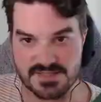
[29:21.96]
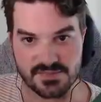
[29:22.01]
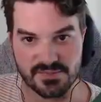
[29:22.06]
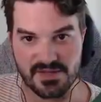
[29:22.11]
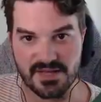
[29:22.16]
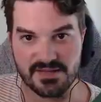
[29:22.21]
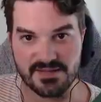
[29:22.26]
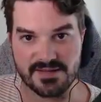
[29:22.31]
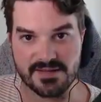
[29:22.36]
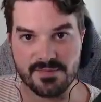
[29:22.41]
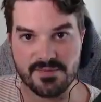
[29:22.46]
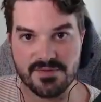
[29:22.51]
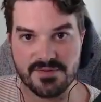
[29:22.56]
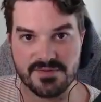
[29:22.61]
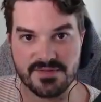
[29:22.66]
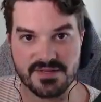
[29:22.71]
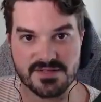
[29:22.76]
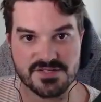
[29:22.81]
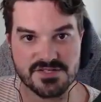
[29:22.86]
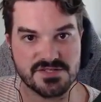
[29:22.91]
blight lab,
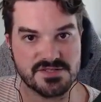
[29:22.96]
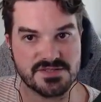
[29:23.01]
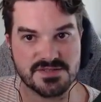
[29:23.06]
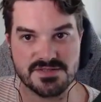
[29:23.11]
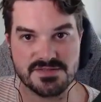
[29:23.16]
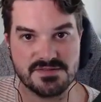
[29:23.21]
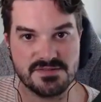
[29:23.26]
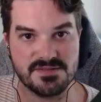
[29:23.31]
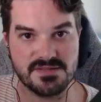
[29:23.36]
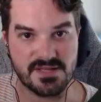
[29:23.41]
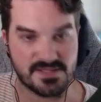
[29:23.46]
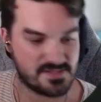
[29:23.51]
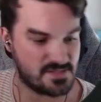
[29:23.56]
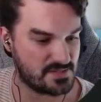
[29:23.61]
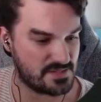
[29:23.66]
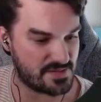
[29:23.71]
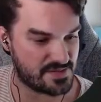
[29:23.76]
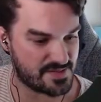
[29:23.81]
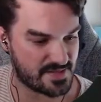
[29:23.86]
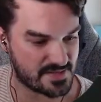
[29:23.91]
that should... Yeah, it's
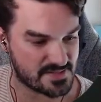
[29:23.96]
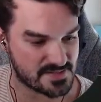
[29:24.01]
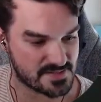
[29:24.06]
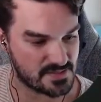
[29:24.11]
only a thousand